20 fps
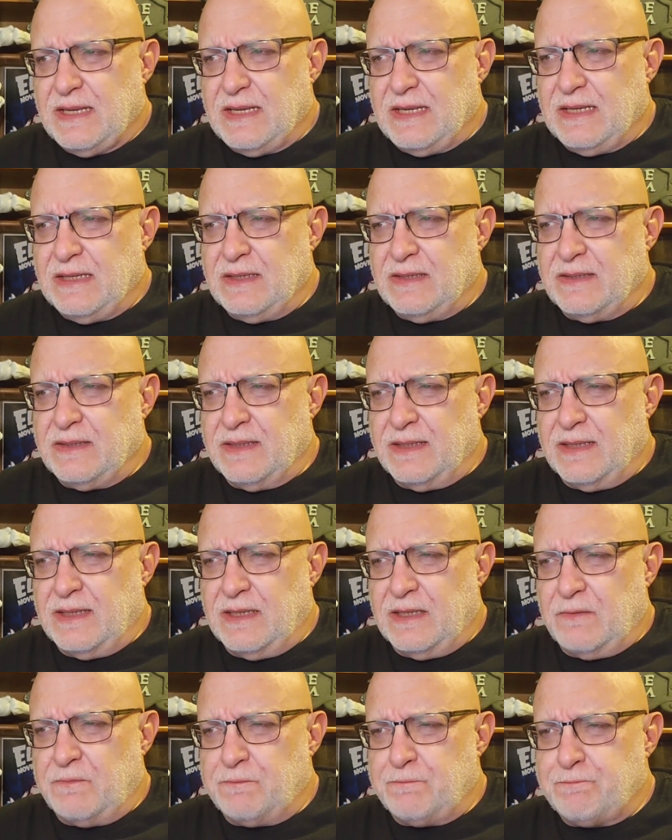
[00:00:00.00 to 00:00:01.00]
and
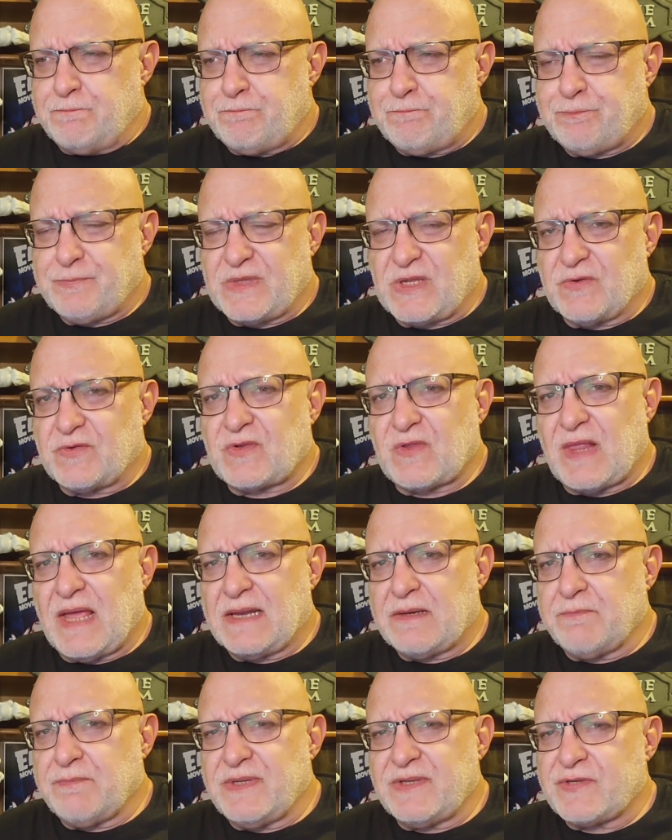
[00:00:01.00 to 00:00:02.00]
um, there's a
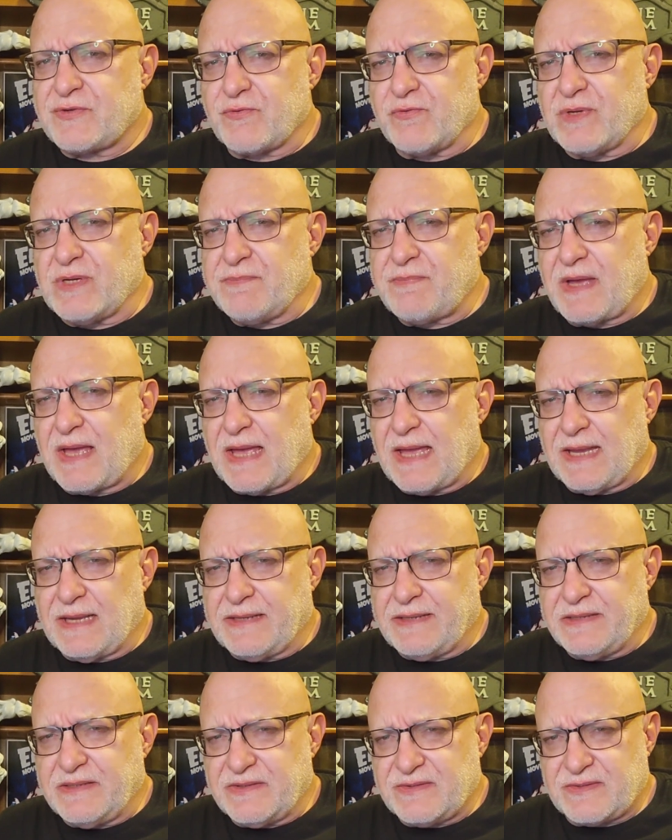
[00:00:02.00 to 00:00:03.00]
lot of mystery
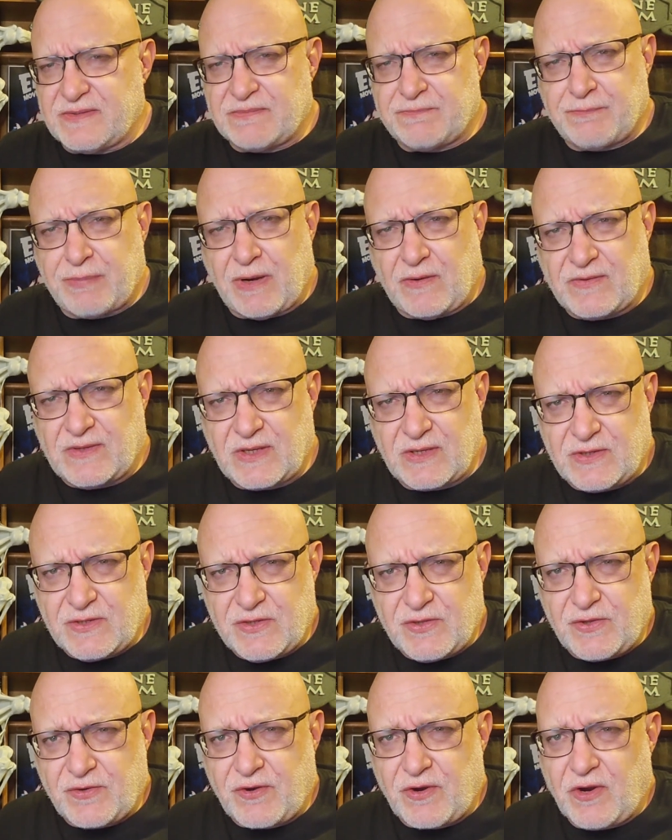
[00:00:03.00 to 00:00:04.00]
behind this
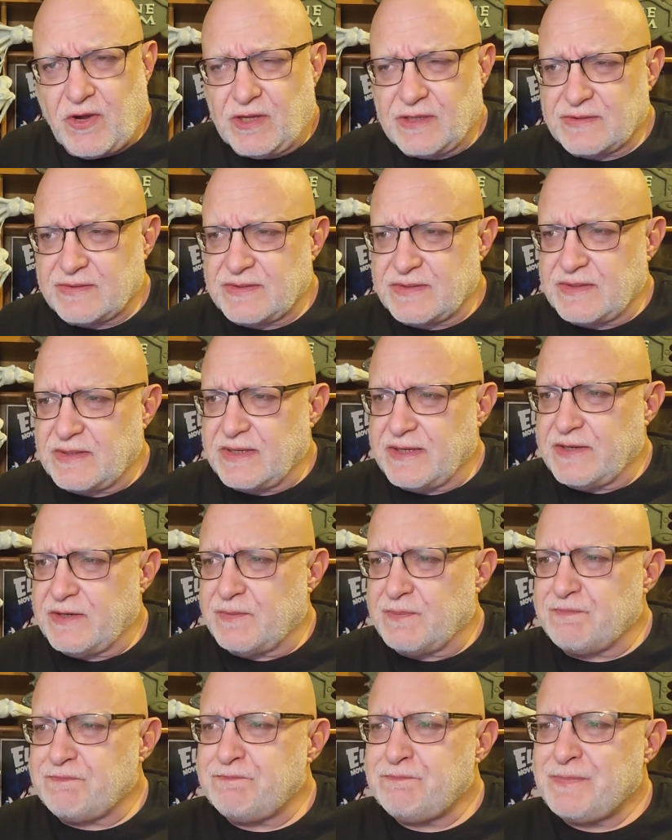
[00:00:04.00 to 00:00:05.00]
particular haunted
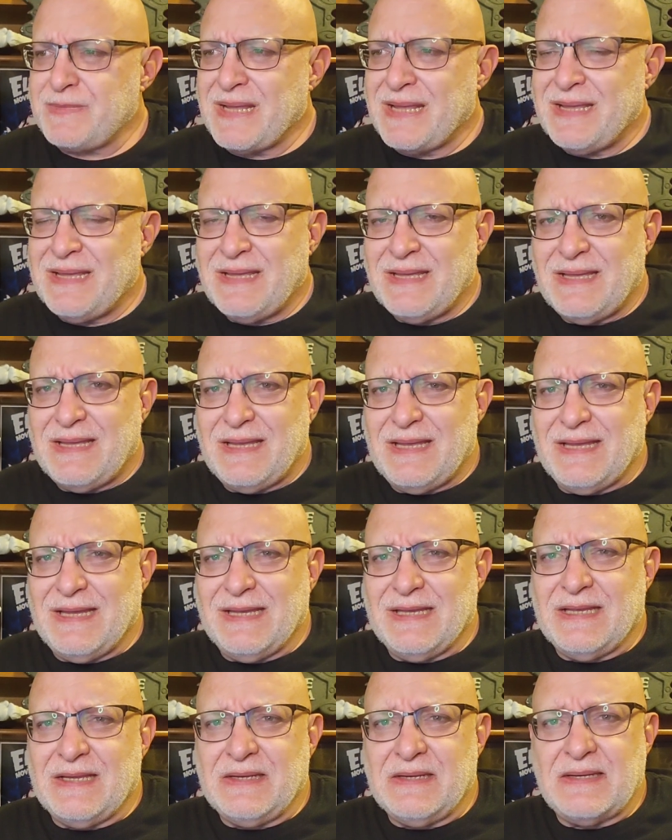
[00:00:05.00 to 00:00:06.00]
item
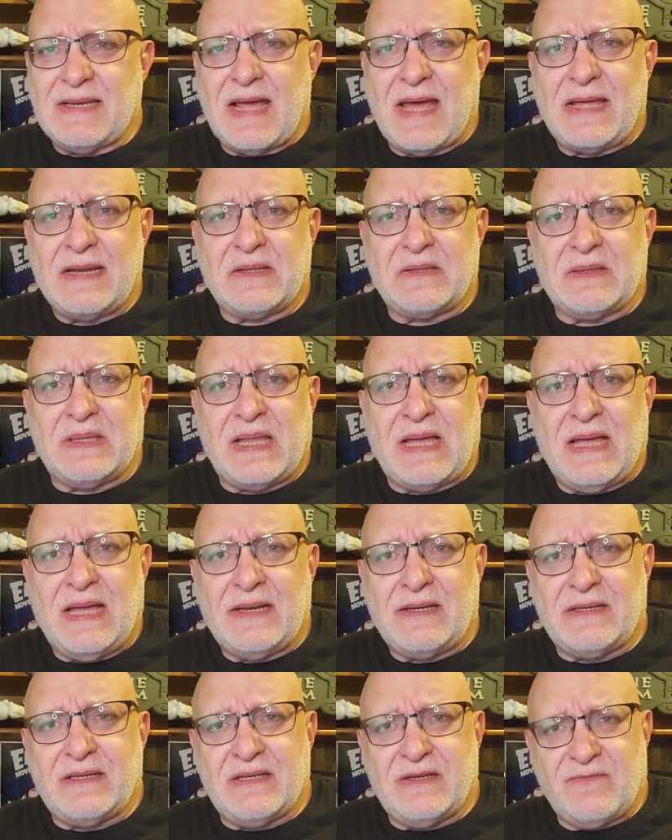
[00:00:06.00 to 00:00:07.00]
and not a
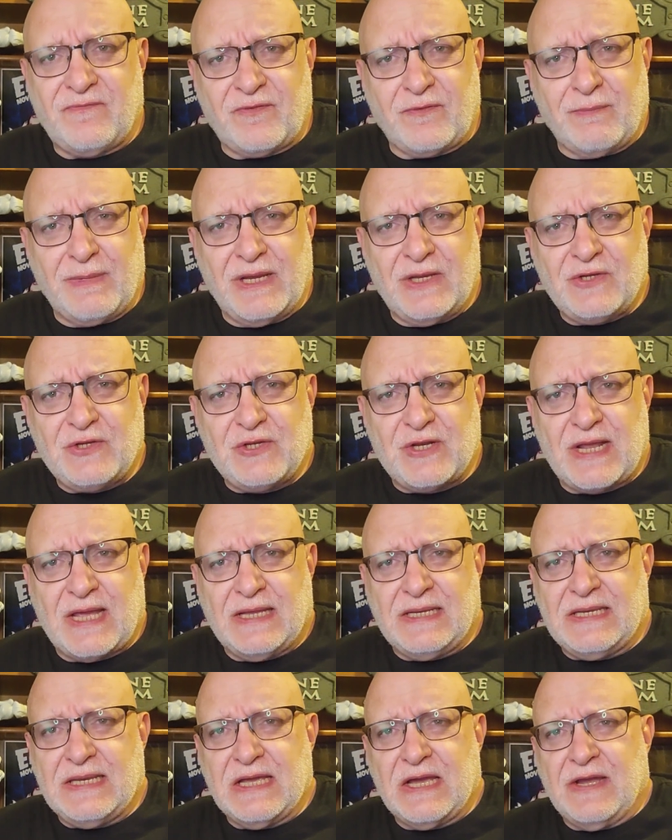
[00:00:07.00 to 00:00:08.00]
lot of information
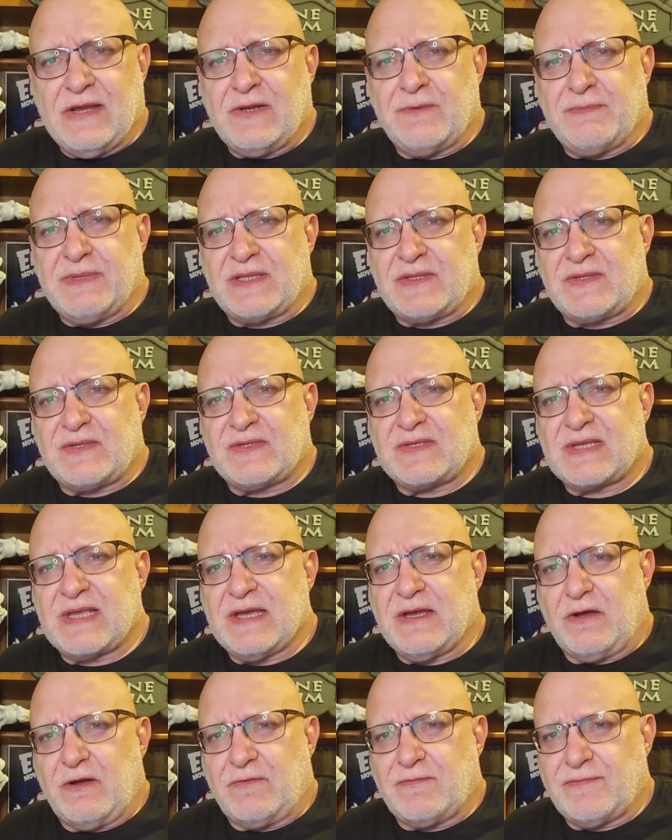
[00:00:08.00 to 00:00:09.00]
on the item
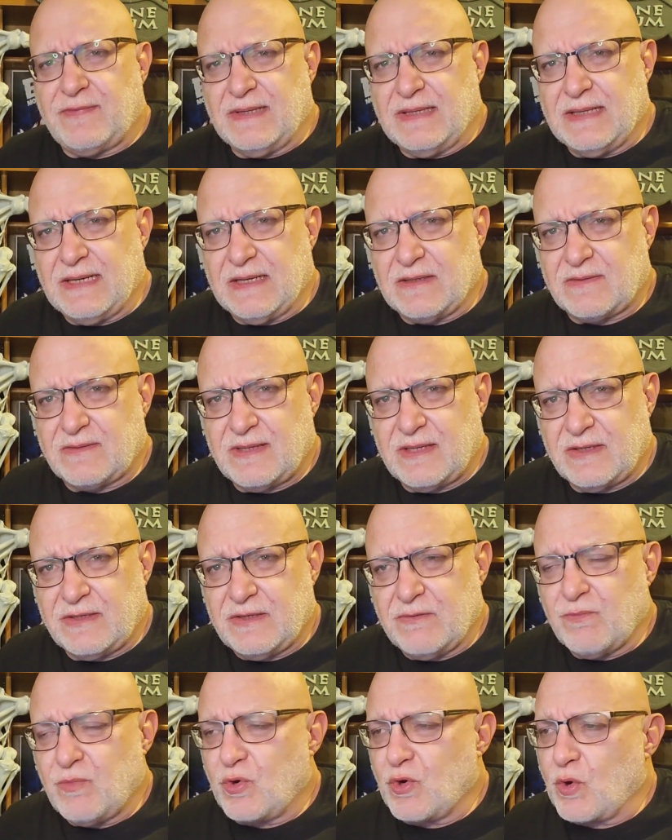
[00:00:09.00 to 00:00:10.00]
itself and I'll tell
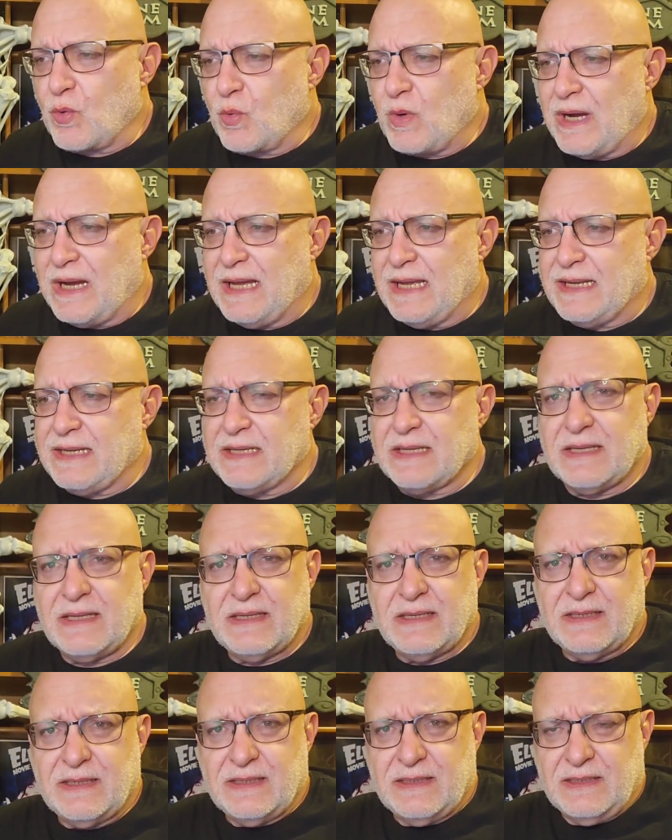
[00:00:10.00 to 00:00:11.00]
you more why
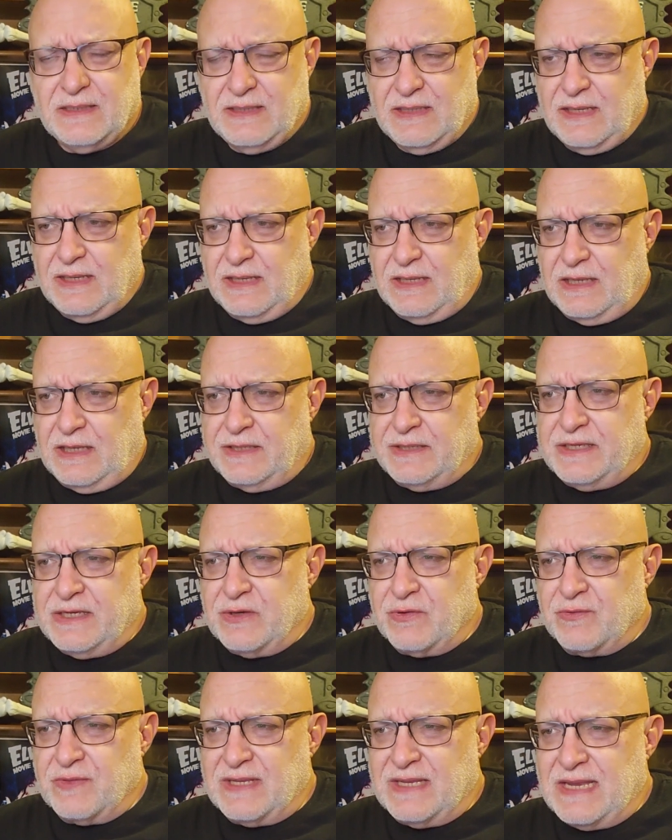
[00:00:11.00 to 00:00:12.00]
uh,
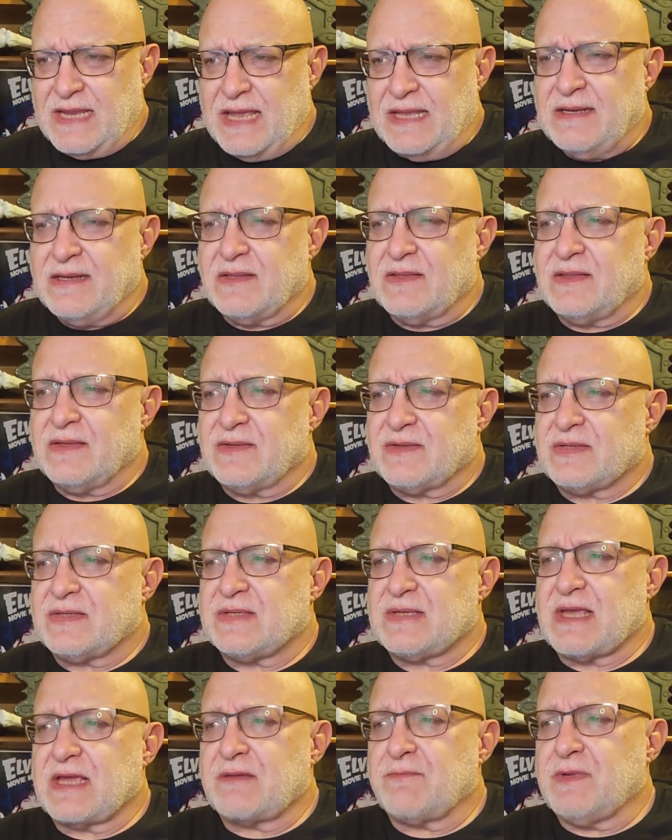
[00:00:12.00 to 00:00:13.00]
near the end of this
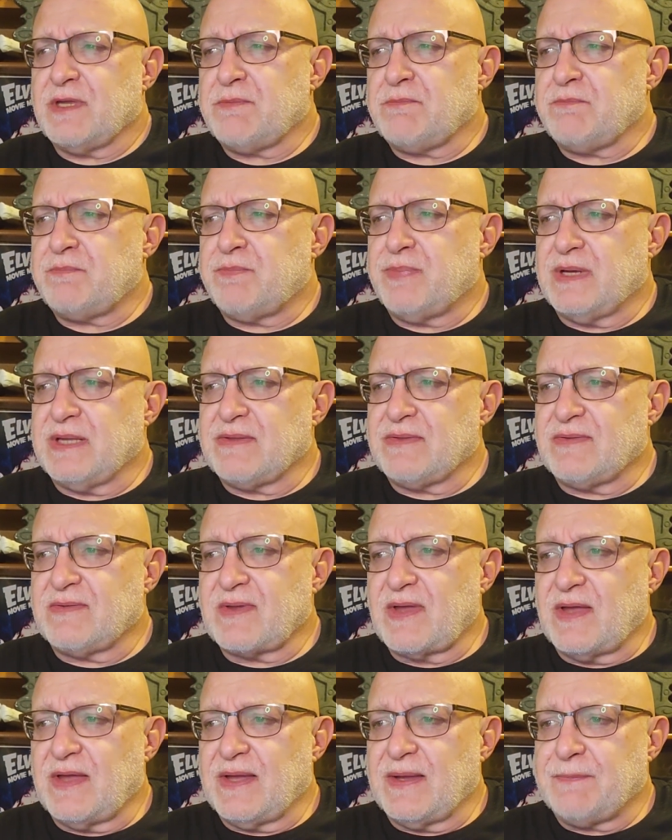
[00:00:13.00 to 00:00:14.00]
segment but
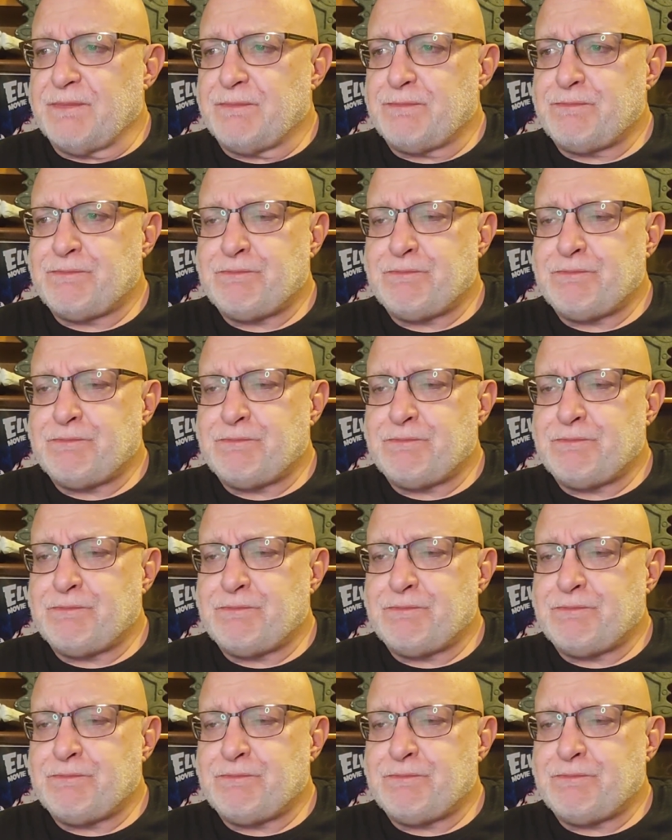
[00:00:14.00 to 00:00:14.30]
uh,